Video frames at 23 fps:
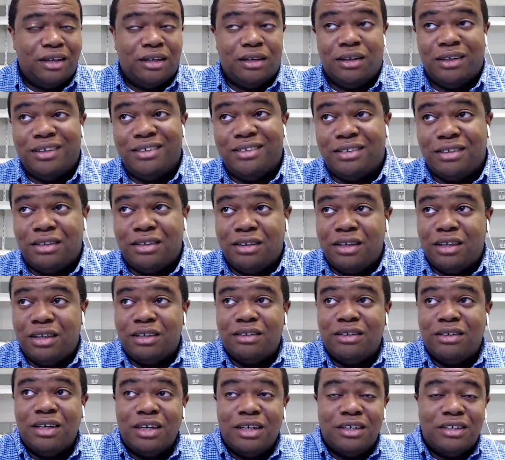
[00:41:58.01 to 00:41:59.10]
crazy and
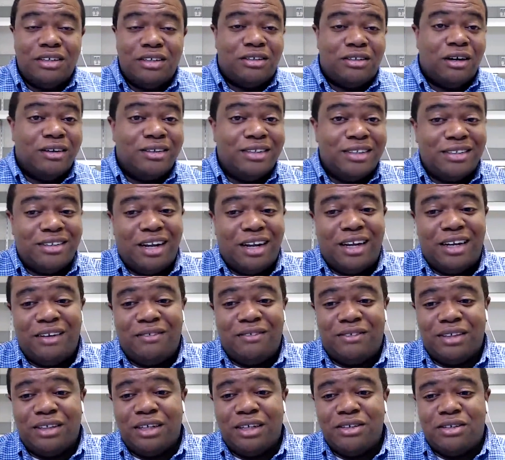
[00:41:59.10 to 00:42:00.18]
starting this live
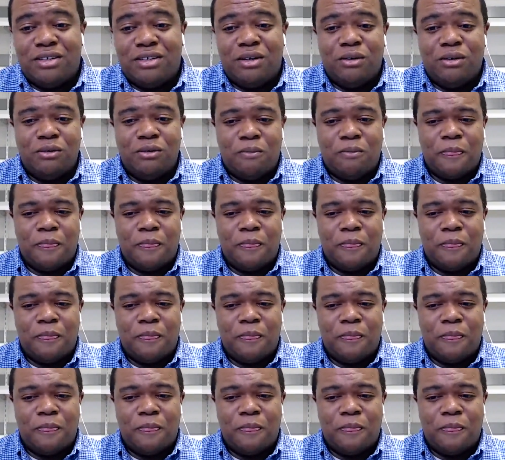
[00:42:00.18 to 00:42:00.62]
thing. So